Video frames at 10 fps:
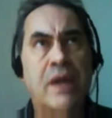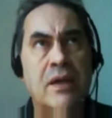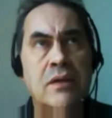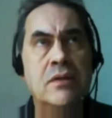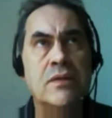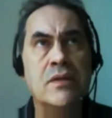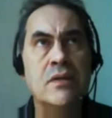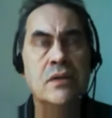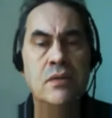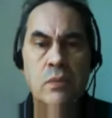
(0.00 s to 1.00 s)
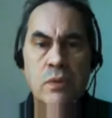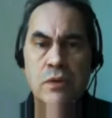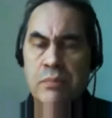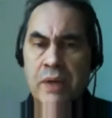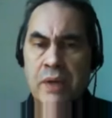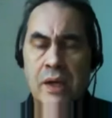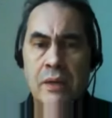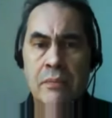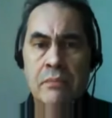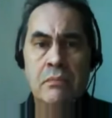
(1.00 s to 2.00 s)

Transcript: practical sense. If we want to buy